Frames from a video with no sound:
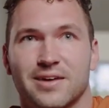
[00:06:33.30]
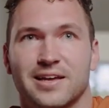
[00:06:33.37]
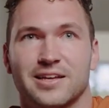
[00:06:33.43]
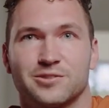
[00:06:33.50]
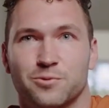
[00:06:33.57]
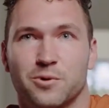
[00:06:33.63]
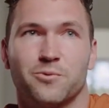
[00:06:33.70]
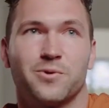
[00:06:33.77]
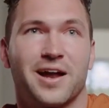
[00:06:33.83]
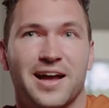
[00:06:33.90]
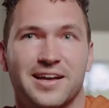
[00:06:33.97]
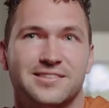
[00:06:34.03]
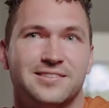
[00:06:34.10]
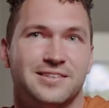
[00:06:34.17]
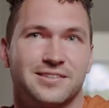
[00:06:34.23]
I guess, what, what
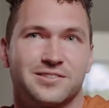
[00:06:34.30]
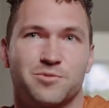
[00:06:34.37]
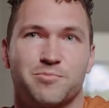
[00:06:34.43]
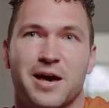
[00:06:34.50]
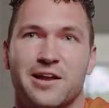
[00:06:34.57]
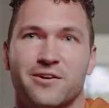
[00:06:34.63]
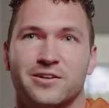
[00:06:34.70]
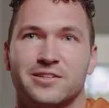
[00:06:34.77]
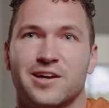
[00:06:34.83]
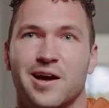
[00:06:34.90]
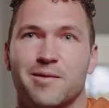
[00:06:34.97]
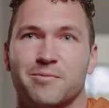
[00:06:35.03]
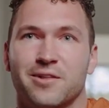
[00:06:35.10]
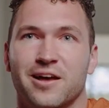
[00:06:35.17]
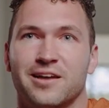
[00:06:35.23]
I see as the battery
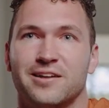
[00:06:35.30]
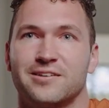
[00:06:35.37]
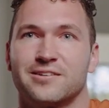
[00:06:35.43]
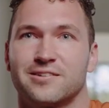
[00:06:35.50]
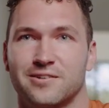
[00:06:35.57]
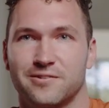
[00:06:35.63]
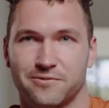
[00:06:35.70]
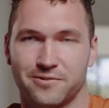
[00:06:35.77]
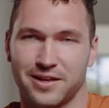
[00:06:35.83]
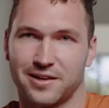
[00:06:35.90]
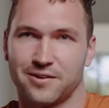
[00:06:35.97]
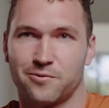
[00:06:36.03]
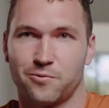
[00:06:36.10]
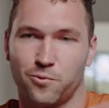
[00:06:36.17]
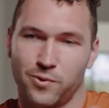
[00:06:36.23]
timeline. Like,
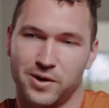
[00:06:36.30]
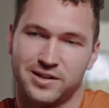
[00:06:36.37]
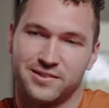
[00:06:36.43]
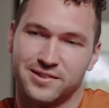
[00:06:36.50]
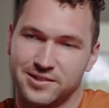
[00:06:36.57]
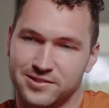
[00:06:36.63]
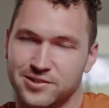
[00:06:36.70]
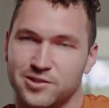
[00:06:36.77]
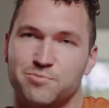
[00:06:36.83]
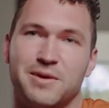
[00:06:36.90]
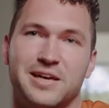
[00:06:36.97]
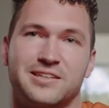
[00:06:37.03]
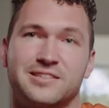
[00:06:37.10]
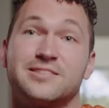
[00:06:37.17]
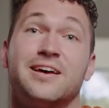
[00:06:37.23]
when does this
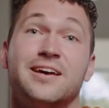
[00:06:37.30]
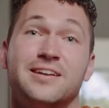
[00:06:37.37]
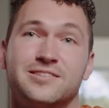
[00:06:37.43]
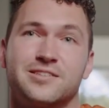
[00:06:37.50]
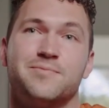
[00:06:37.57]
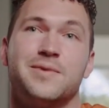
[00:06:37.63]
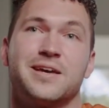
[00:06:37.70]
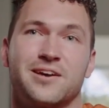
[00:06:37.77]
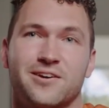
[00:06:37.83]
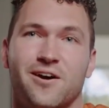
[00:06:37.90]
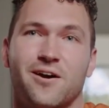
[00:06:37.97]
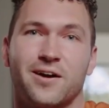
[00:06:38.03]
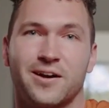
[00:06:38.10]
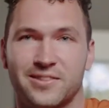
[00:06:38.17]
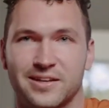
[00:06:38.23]
make sense to make a
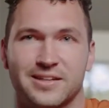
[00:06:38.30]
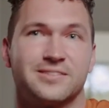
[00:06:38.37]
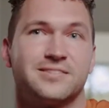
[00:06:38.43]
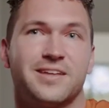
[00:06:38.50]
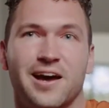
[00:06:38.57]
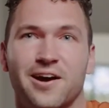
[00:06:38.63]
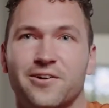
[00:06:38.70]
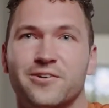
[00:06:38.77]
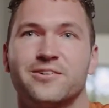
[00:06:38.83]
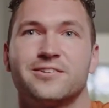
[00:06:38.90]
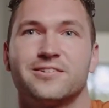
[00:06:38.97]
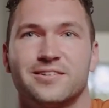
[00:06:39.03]
car? I think it's now.